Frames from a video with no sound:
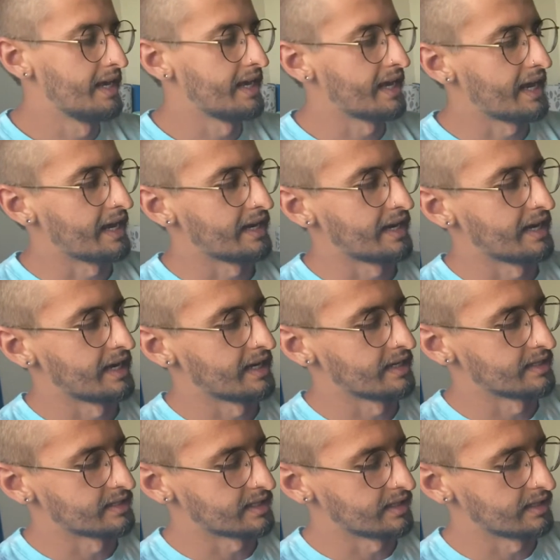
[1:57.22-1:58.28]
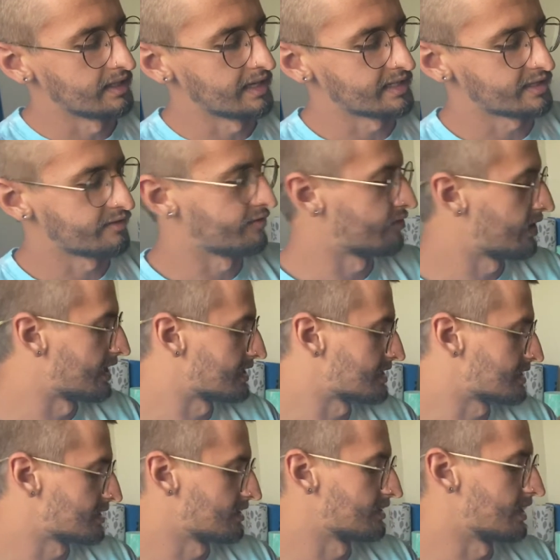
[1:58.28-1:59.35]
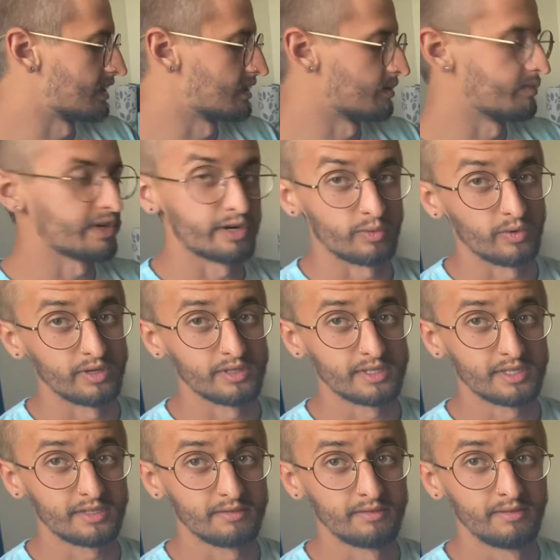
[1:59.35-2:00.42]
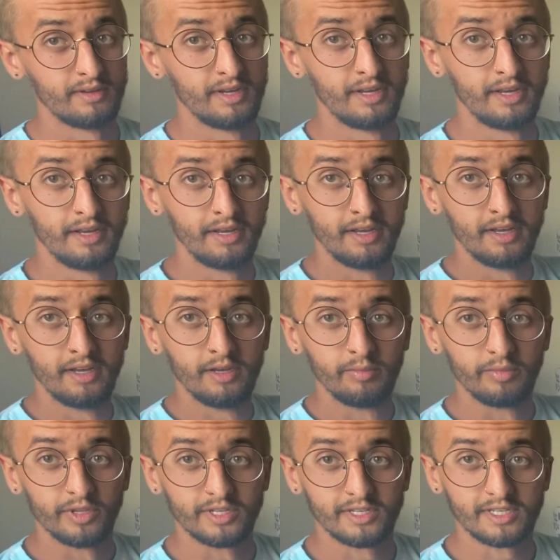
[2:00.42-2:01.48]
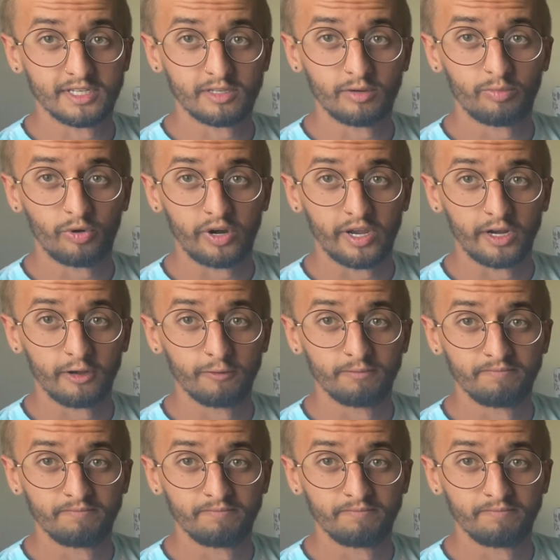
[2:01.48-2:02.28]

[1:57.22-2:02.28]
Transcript: and it has less frets than the bigger ones. But this is soprano.